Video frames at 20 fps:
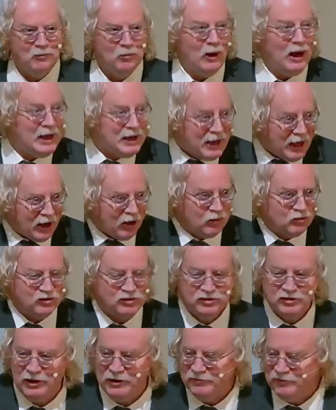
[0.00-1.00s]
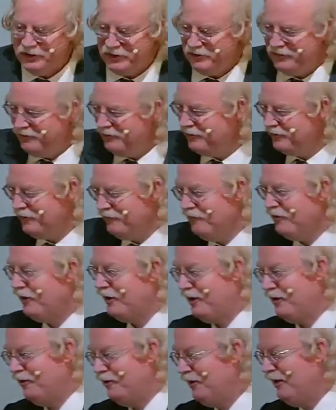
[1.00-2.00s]
White House. I mean, come
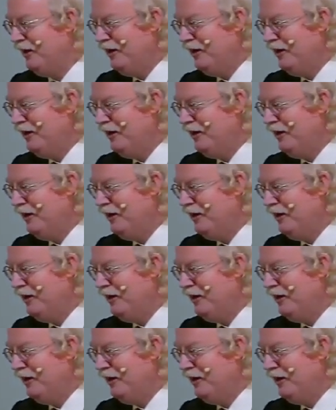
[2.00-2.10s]
on.